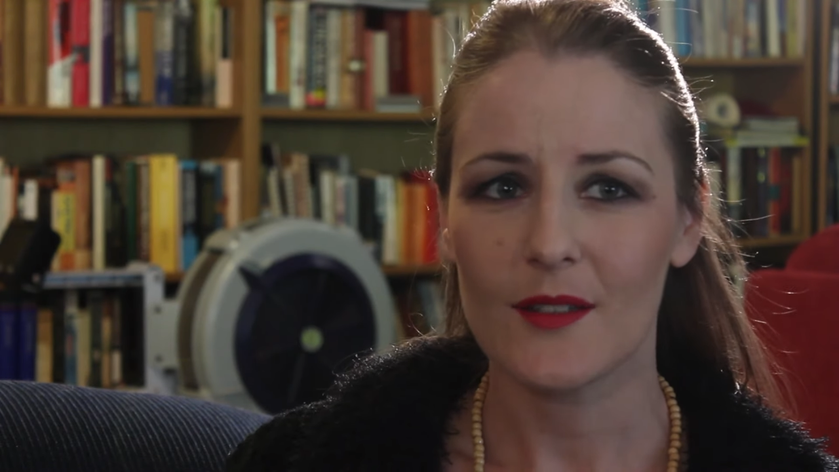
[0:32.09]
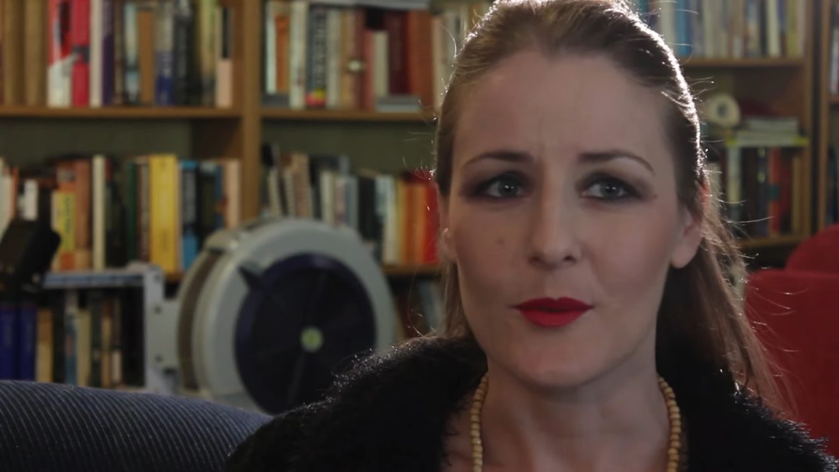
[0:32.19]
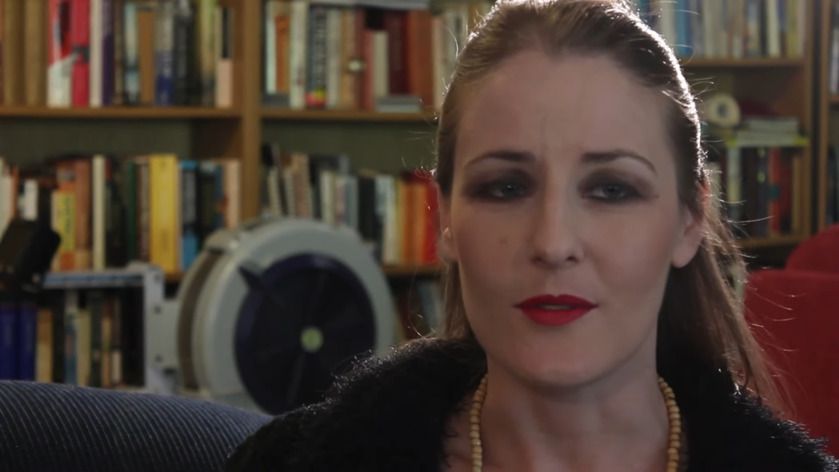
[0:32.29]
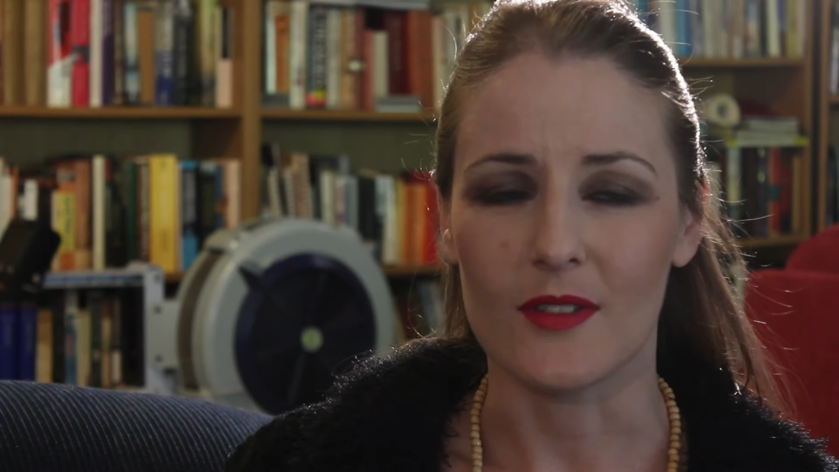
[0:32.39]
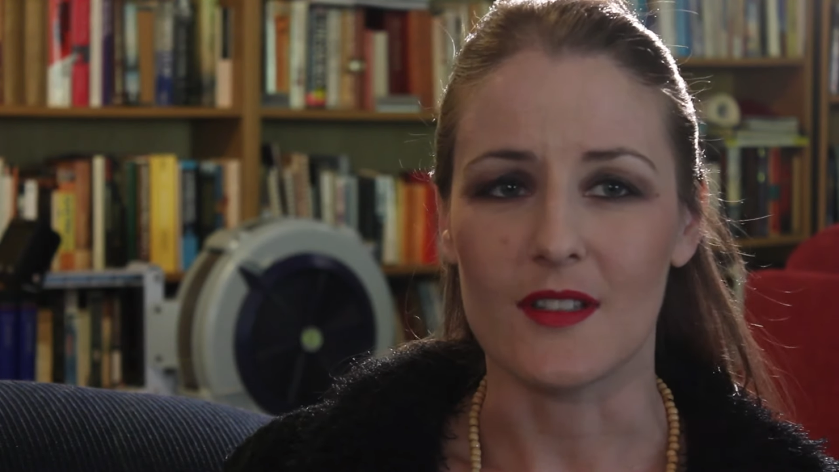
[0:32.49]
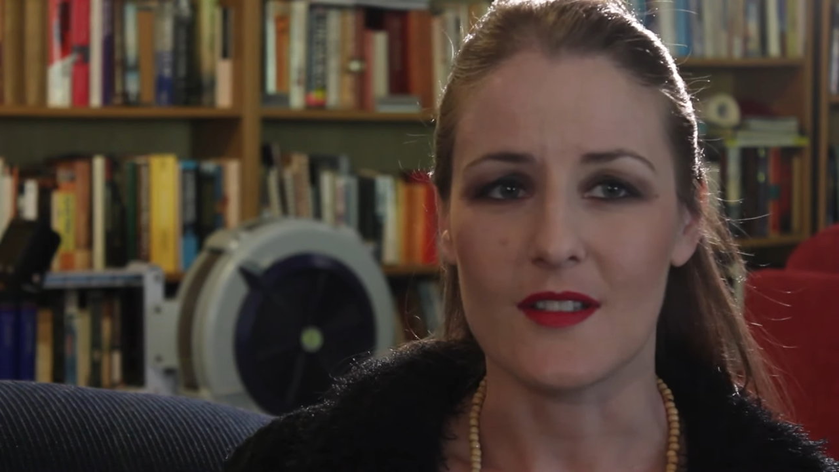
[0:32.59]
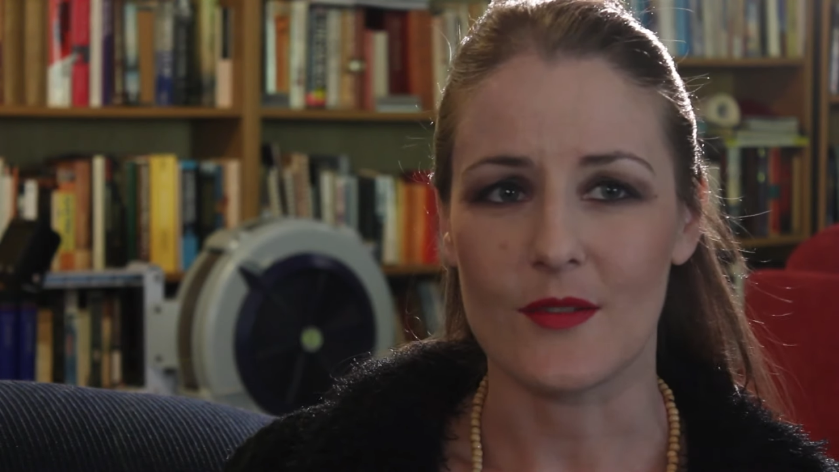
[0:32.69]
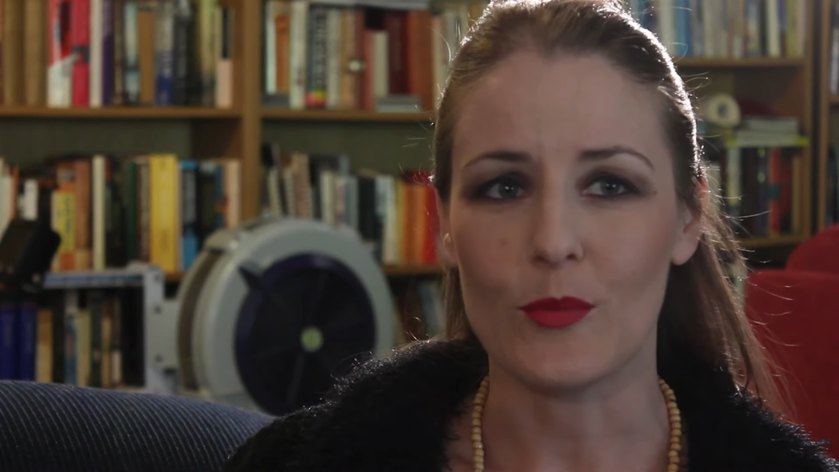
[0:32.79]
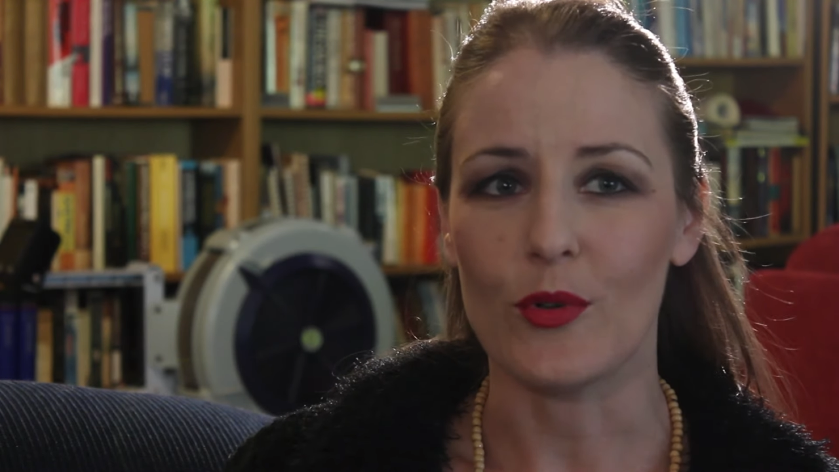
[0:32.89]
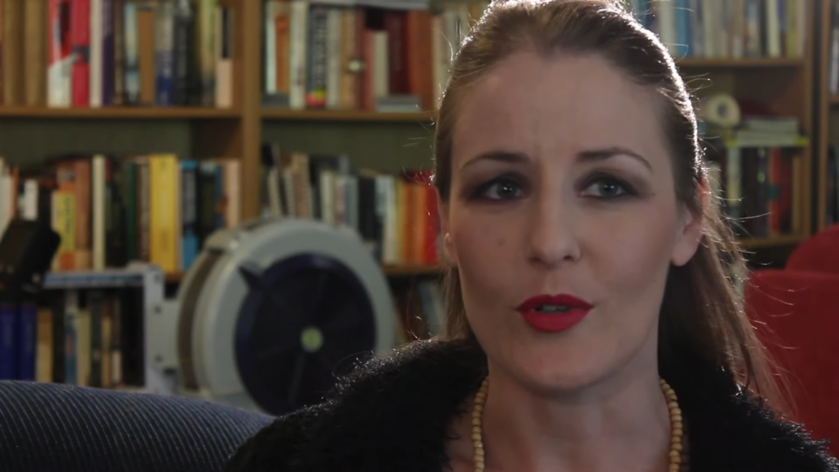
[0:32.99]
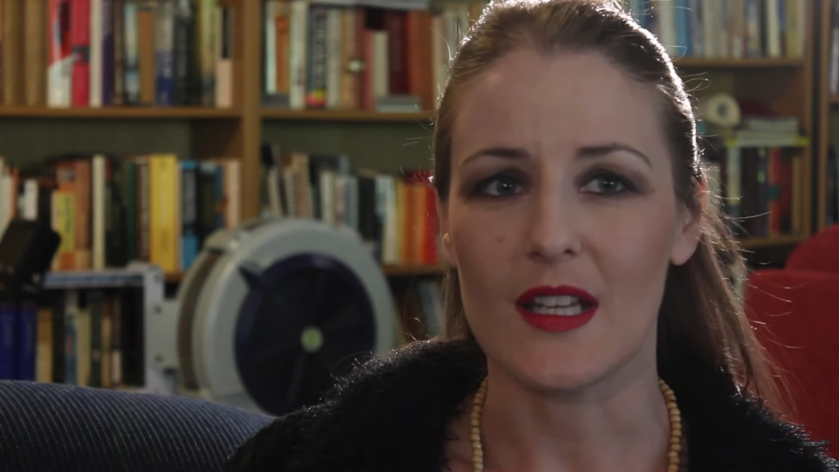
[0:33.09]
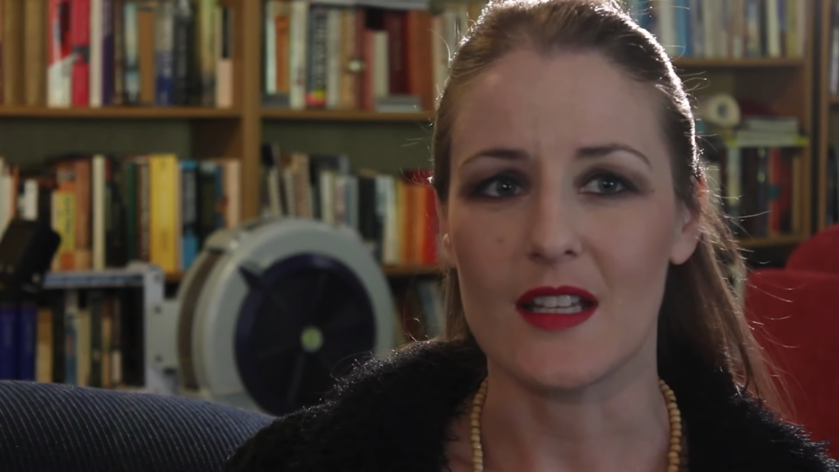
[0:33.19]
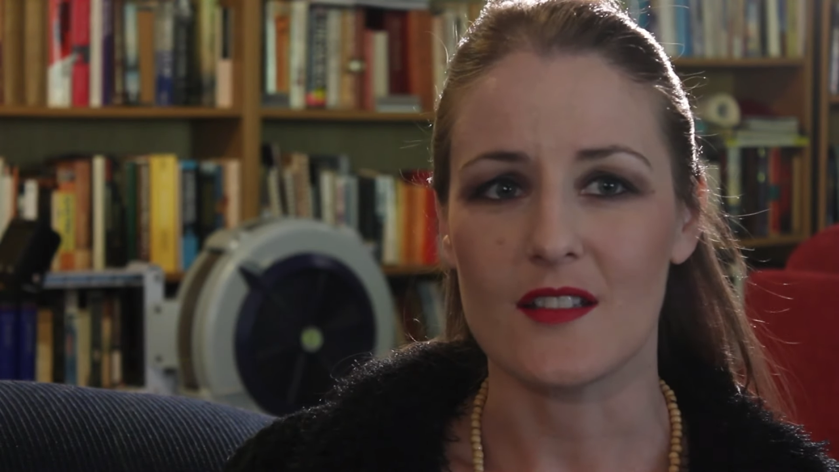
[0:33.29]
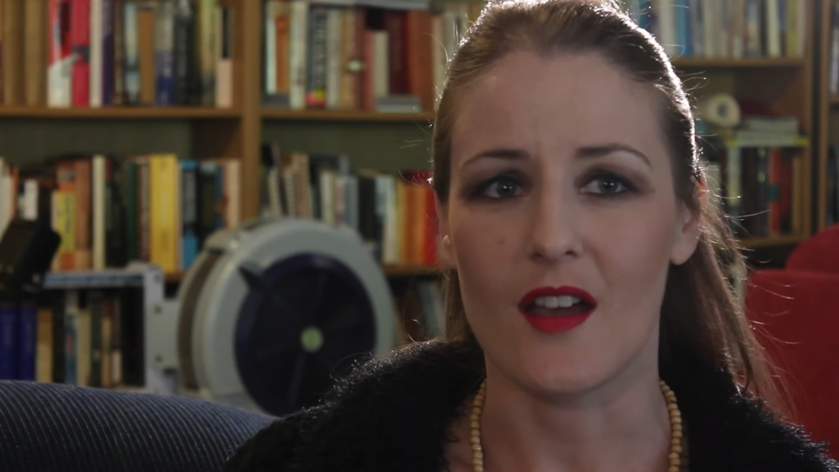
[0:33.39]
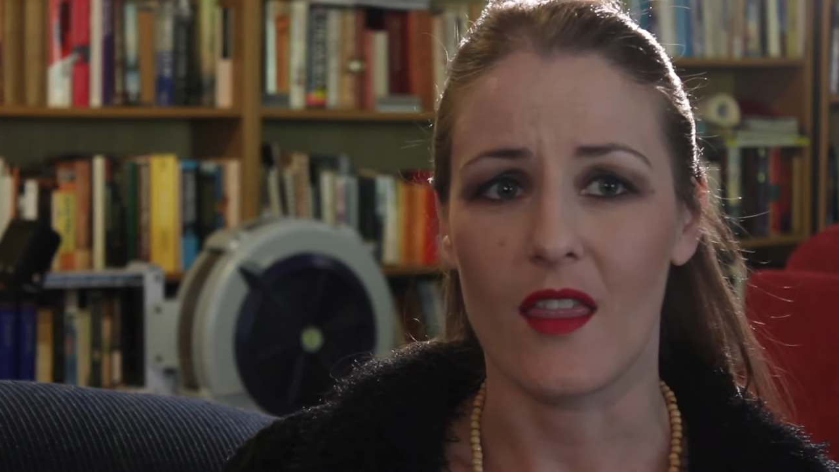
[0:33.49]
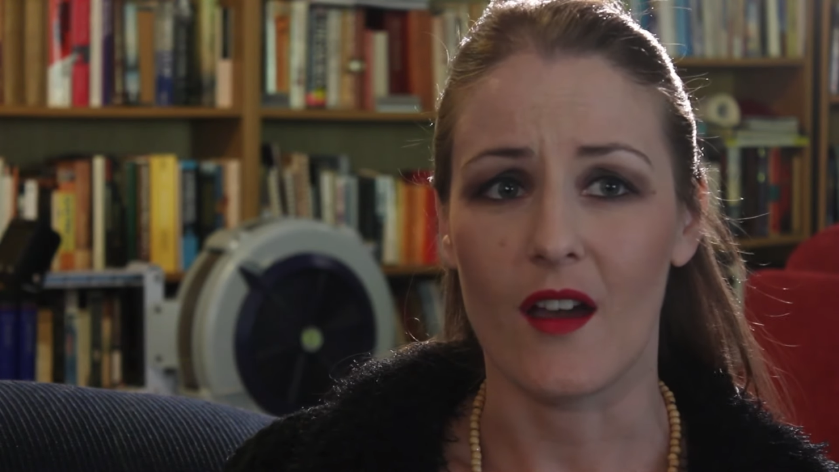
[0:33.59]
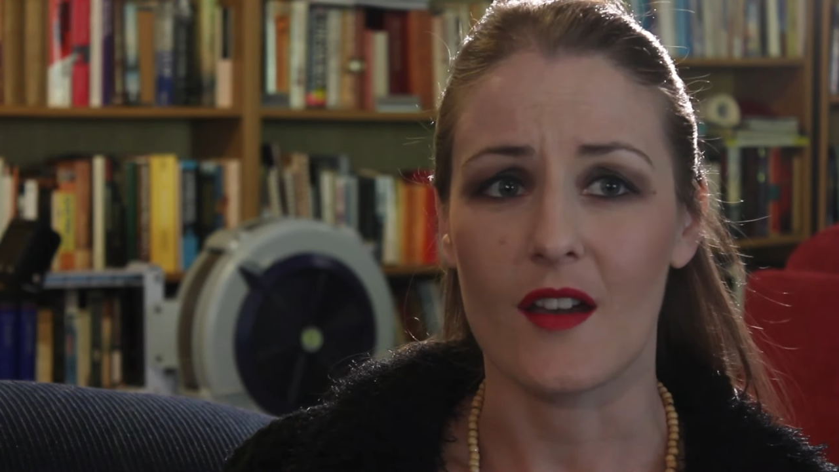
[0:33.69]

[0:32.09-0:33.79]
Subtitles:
We really support each other.